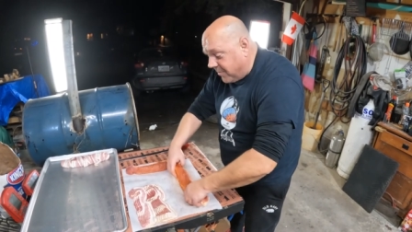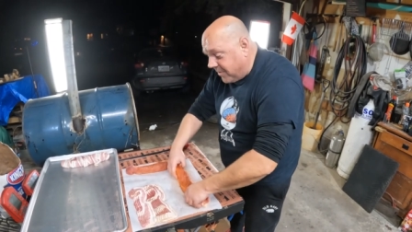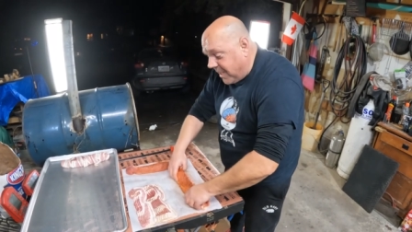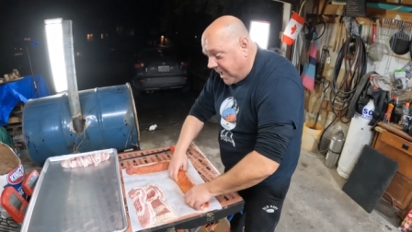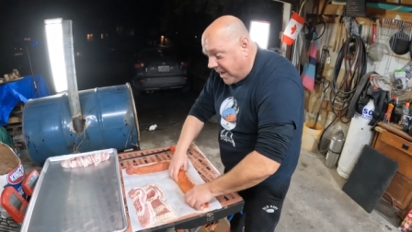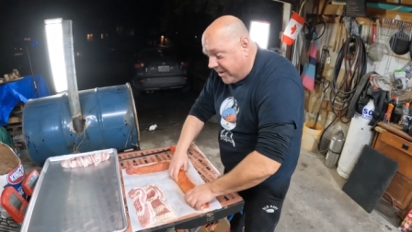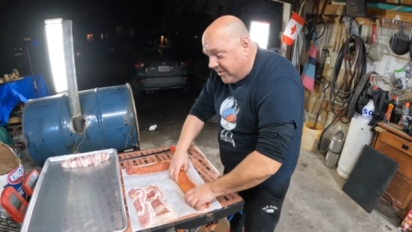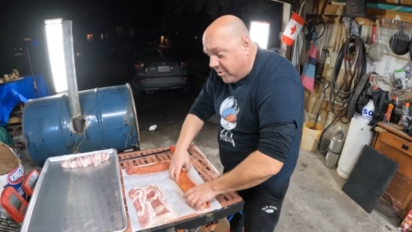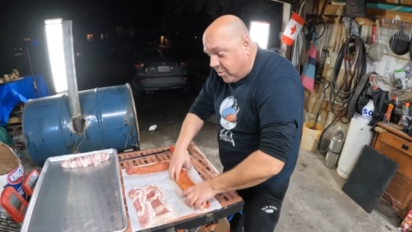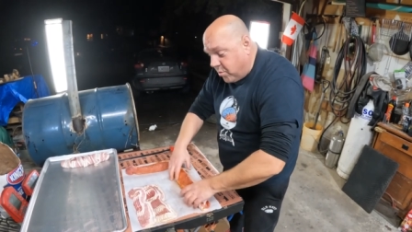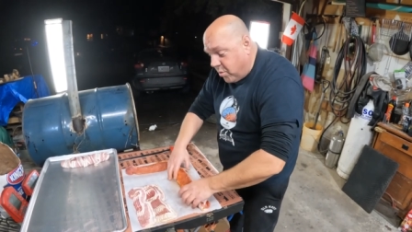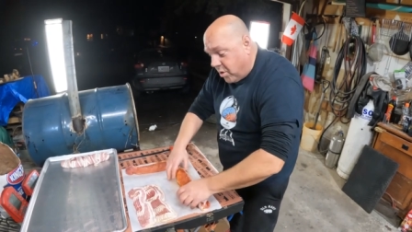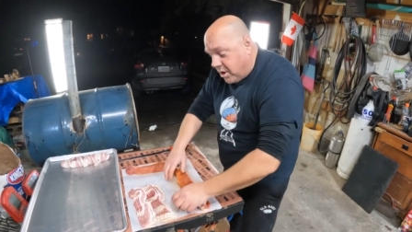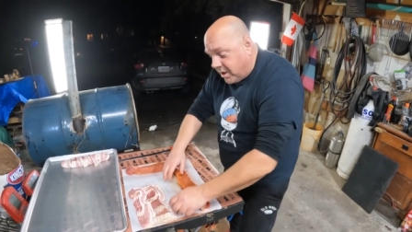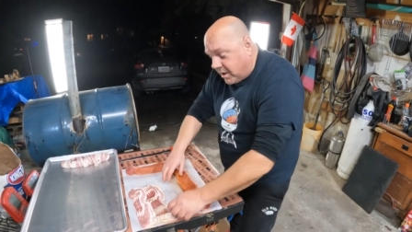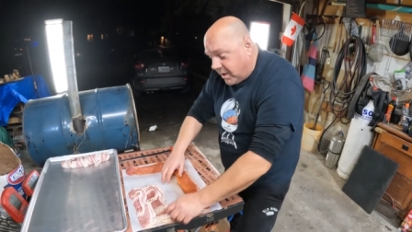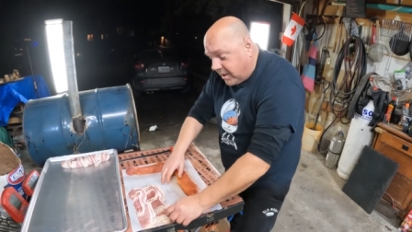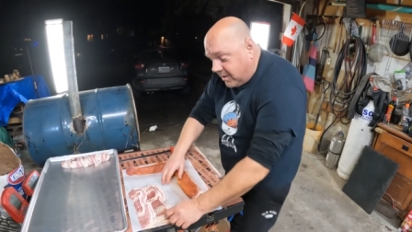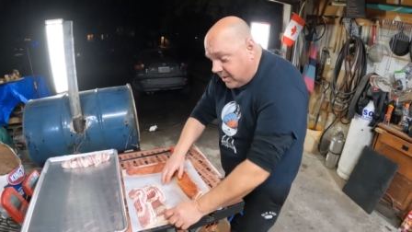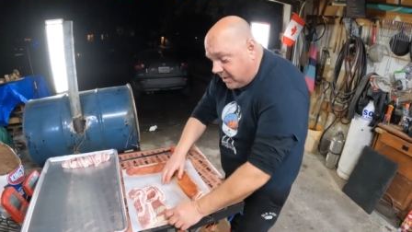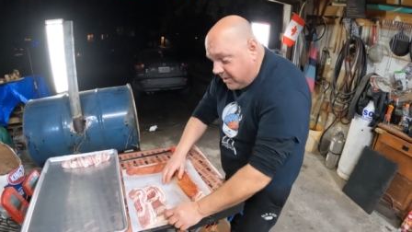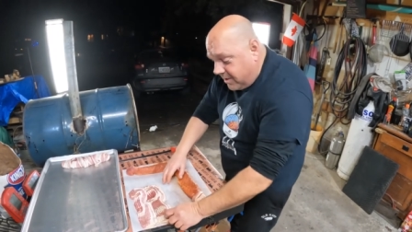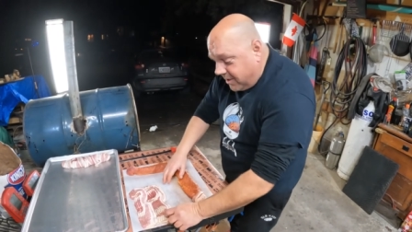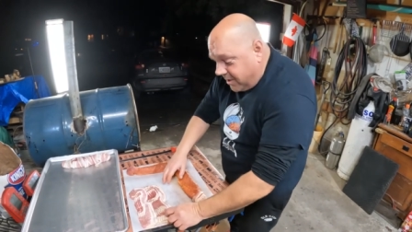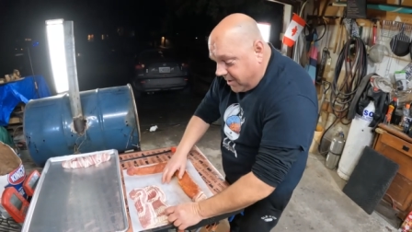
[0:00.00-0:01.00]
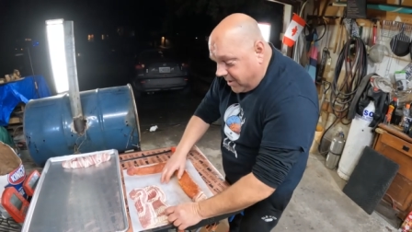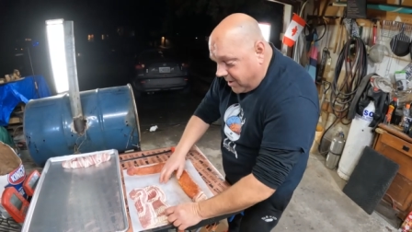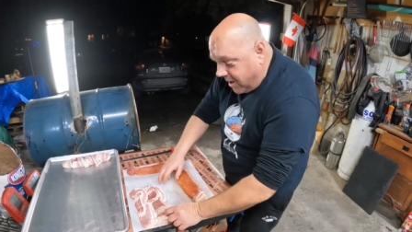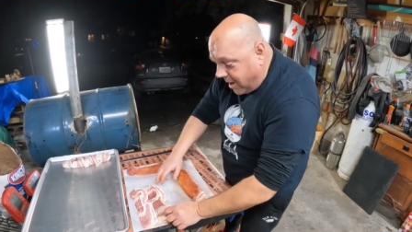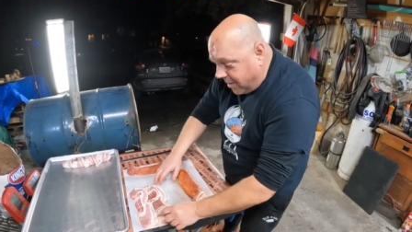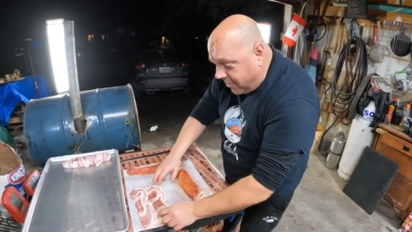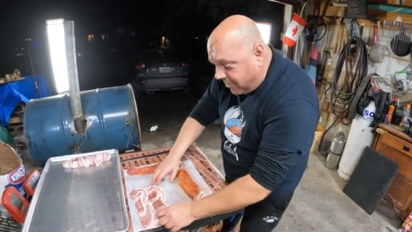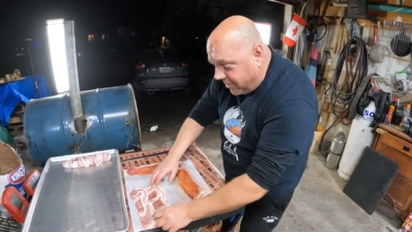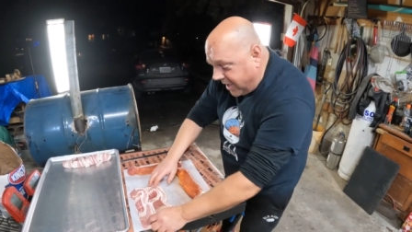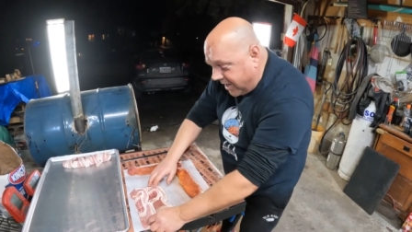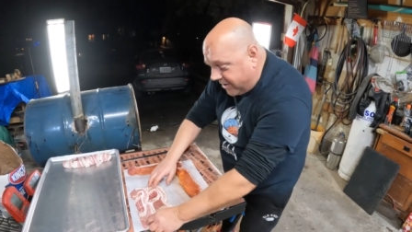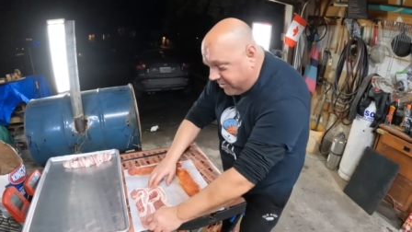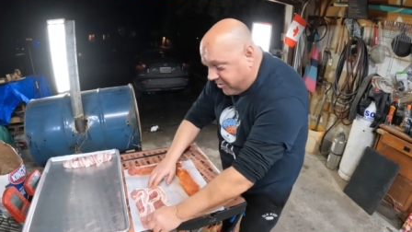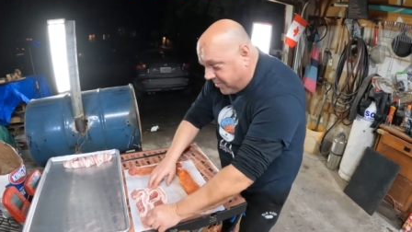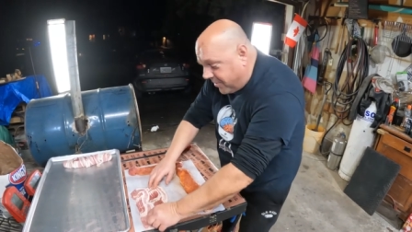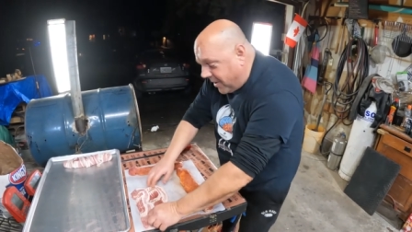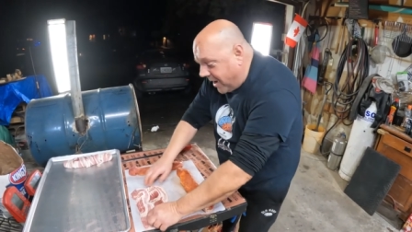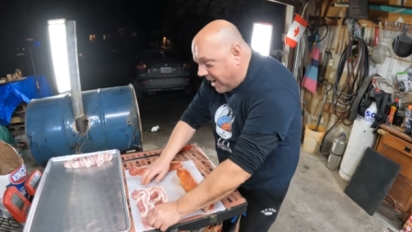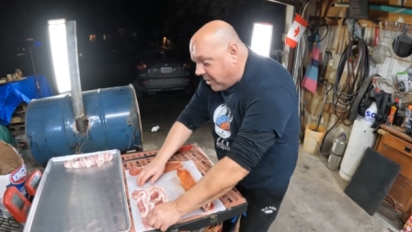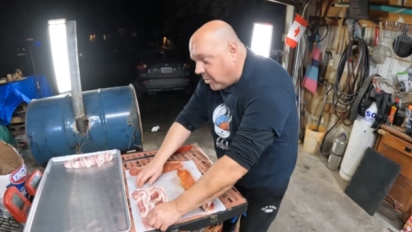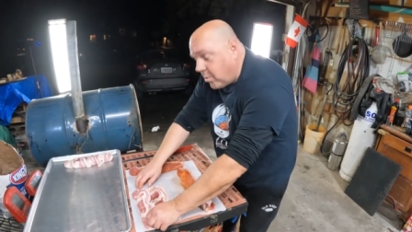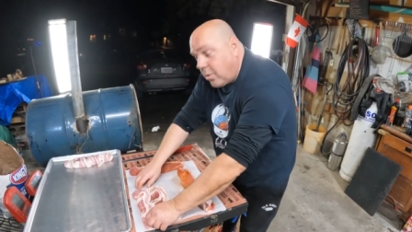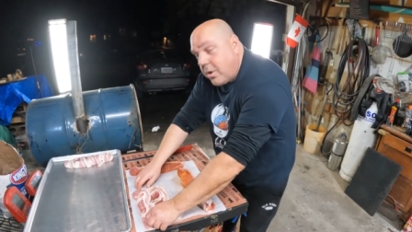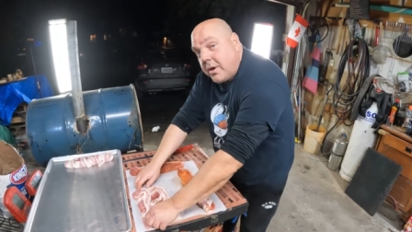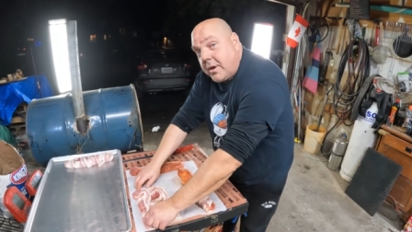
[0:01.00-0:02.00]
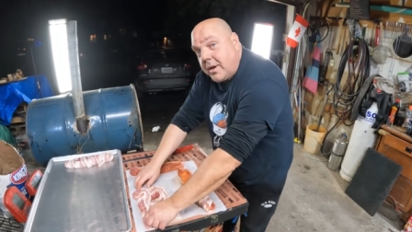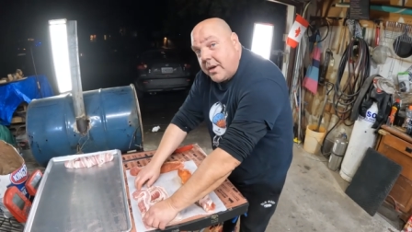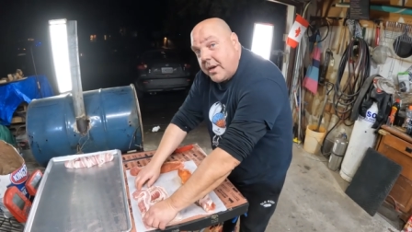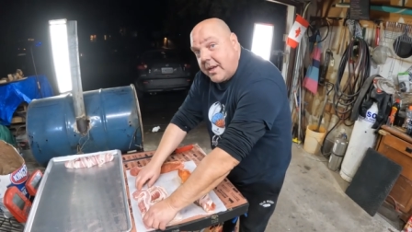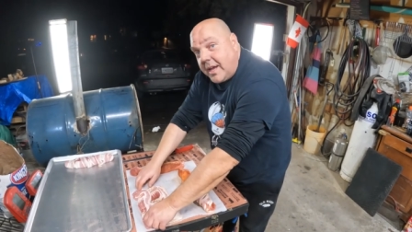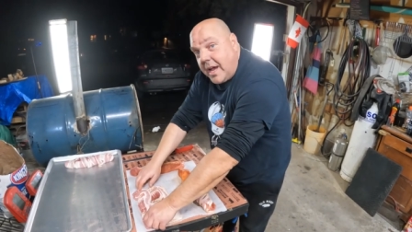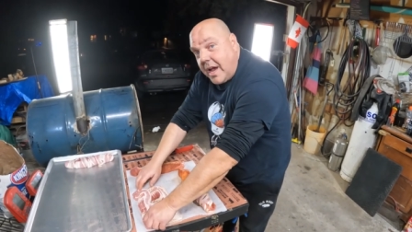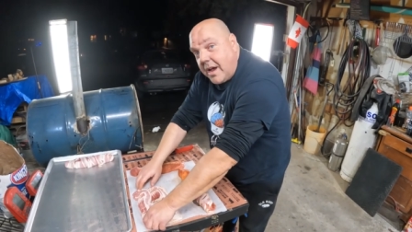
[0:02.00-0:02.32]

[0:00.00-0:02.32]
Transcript: I'm glad you're working. I'm glad you're back working at